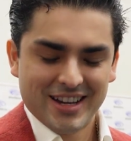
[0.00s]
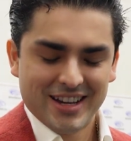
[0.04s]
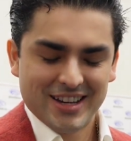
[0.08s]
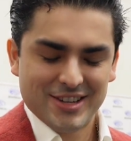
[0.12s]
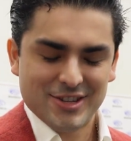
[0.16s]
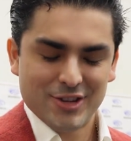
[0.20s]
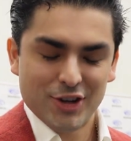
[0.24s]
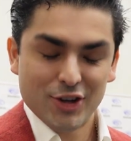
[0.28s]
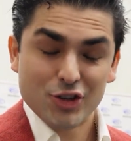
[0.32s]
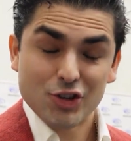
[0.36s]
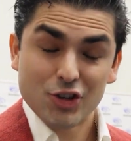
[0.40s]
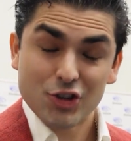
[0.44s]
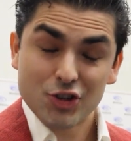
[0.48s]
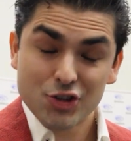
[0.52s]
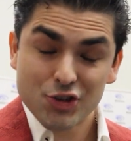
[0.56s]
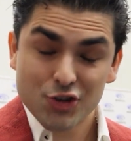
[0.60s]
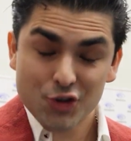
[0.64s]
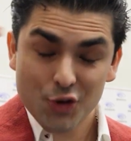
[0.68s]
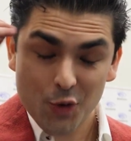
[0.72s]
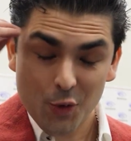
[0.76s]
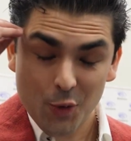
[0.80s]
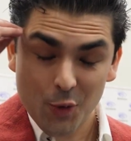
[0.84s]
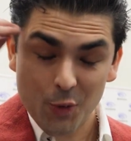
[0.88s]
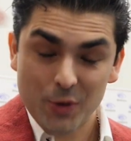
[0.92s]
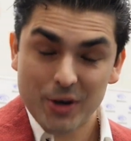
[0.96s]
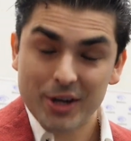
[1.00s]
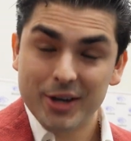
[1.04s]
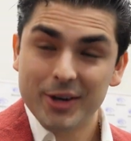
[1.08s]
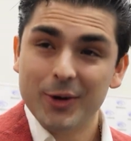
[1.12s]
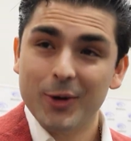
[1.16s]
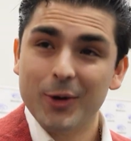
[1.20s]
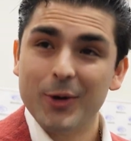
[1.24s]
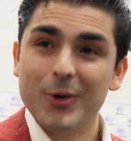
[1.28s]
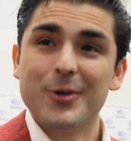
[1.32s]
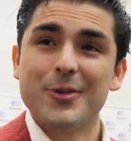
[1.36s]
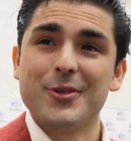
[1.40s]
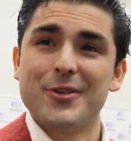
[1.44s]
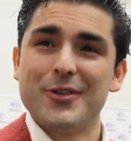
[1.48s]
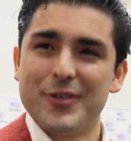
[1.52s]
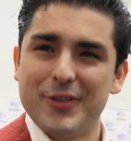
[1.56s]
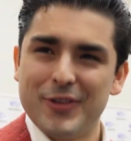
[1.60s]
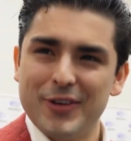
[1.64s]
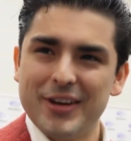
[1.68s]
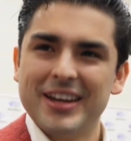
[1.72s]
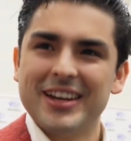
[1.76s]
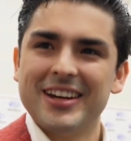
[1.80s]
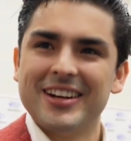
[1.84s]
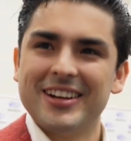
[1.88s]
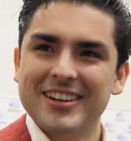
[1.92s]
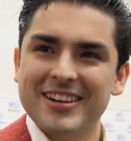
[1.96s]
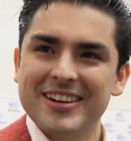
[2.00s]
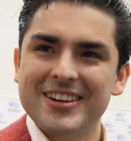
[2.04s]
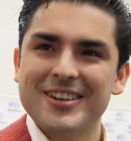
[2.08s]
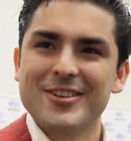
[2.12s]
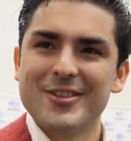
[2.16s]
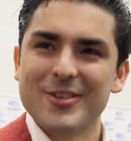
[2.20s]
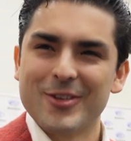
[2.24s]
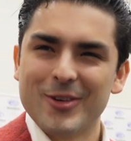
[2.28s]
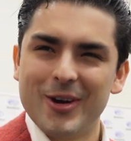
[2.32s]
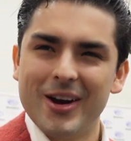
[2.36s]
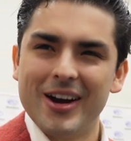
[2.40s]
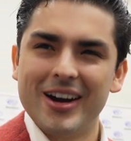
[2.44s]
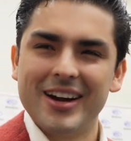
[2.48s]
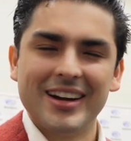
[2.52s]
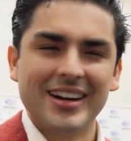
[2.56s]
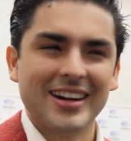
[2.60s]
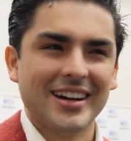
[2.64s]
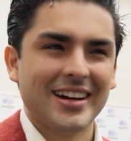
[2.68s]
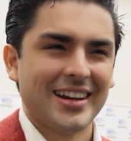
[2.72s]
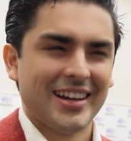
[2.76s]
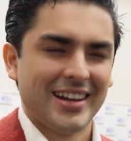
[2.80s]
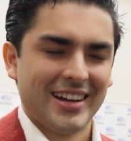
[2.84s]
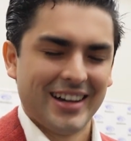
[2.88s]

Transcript: it's such a surreal thing, right?